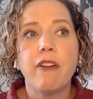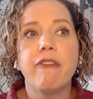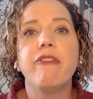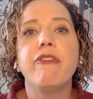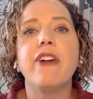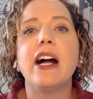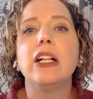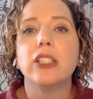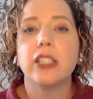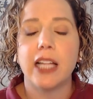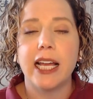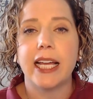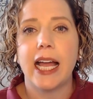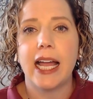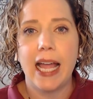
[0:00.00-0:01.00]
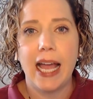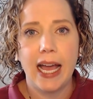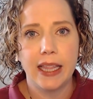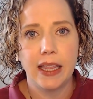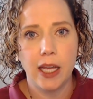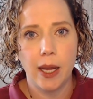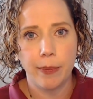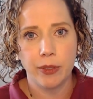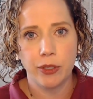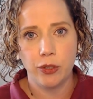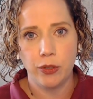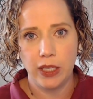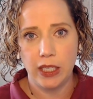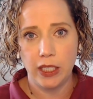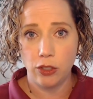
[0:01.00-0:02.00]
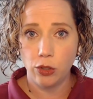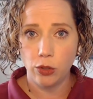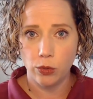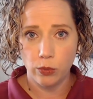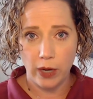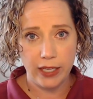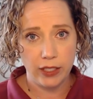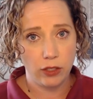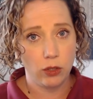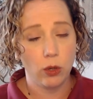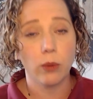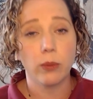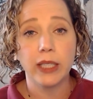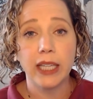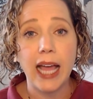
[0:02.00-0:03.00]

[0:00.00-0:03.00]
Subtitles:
felt like I had the opportunity to rest or